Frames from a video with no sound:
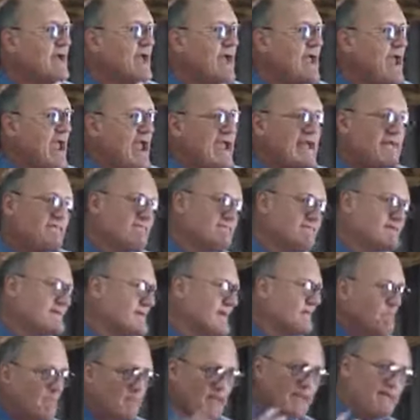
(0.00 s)
and
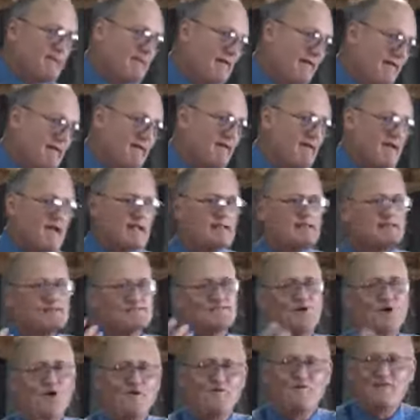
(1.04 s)
meaningless
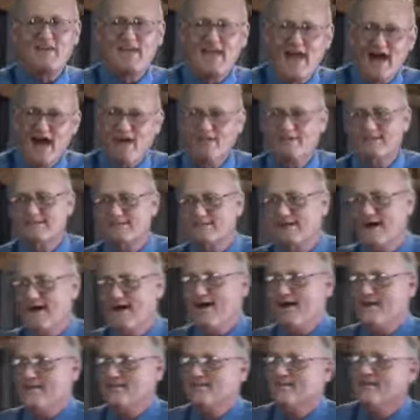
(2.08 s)
on the
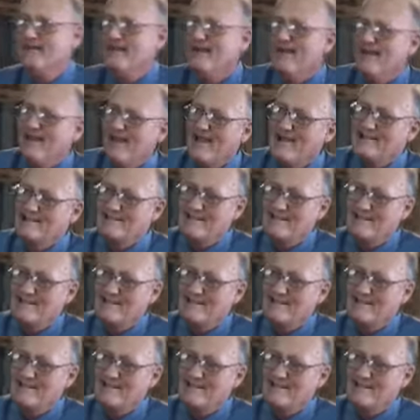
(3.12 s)
outside is